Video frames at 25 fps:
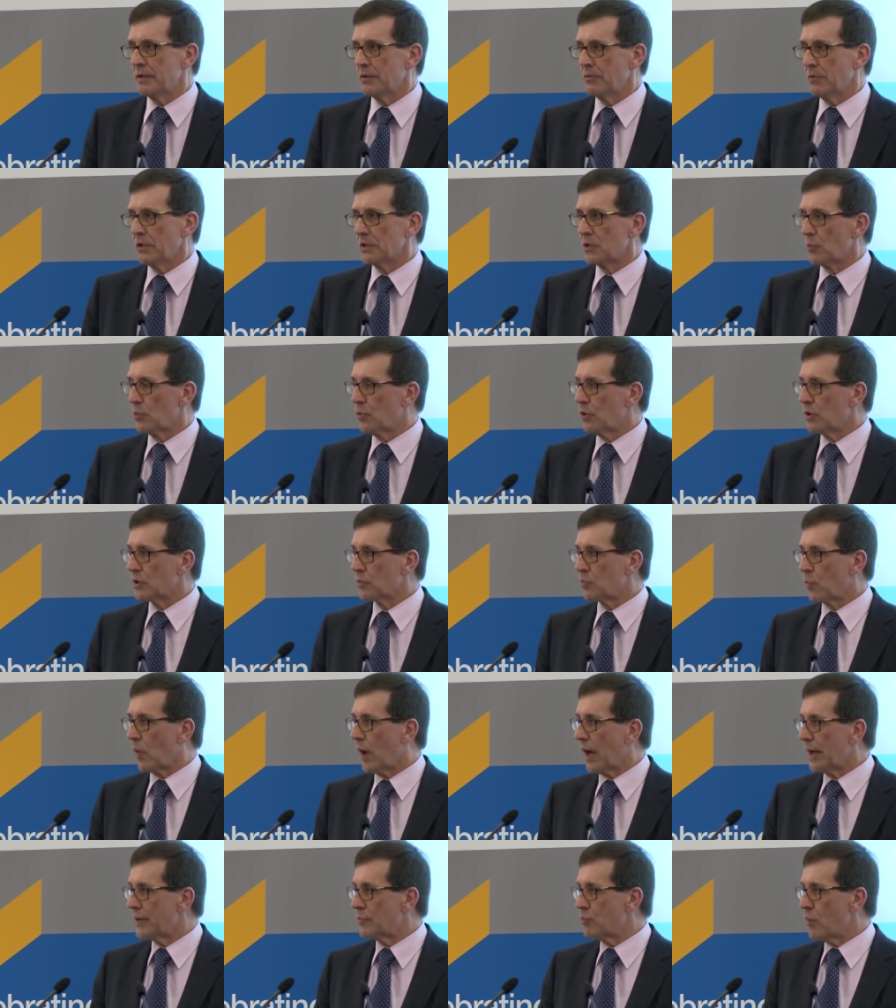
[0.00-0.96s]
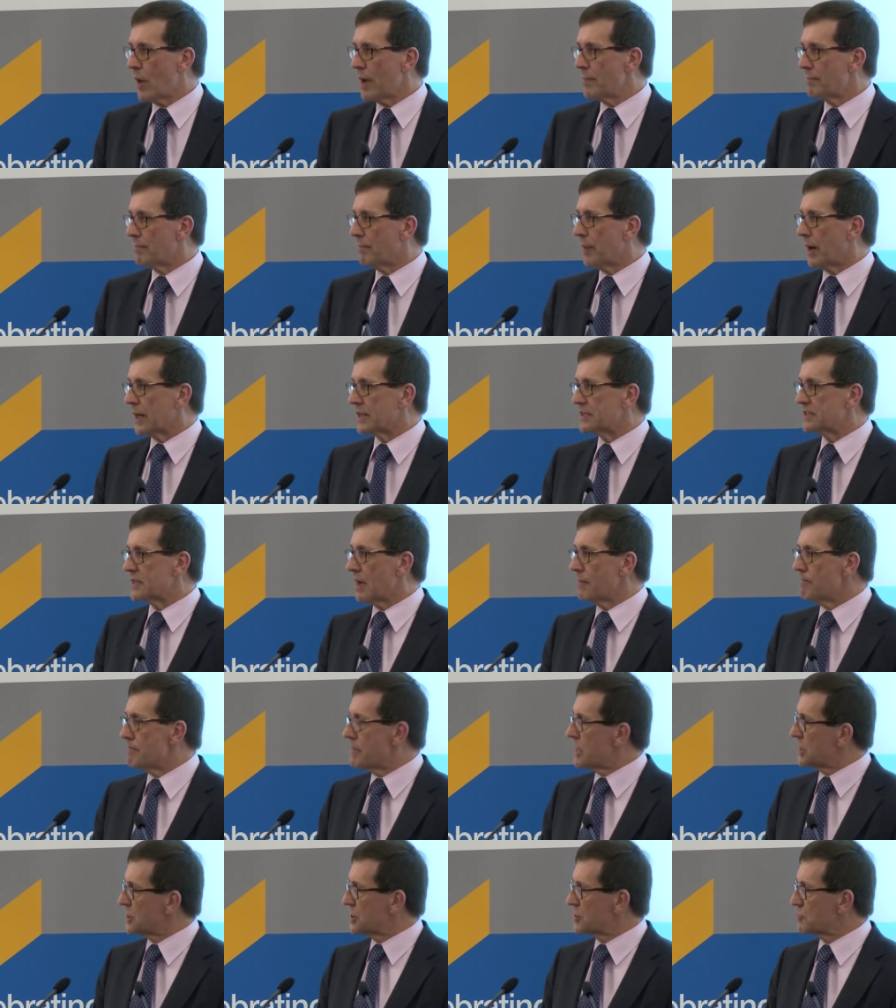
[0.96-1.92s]
well, the World Wide Web, by some
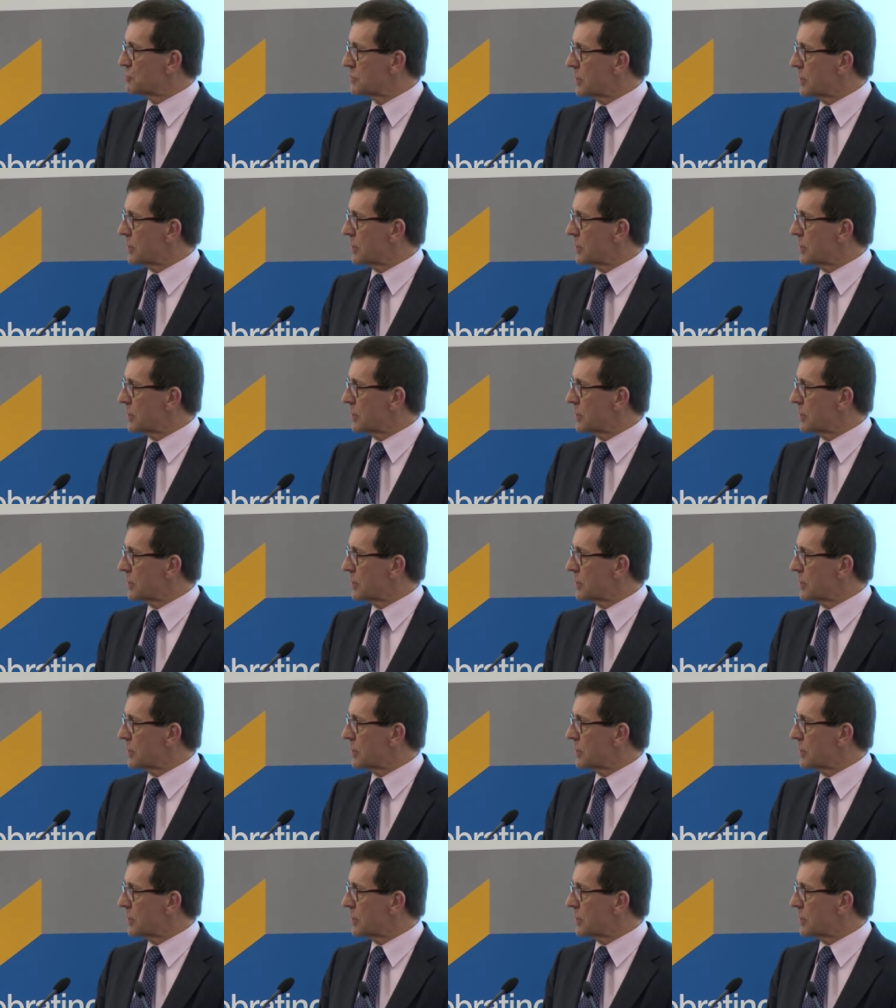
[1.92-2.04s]
measures,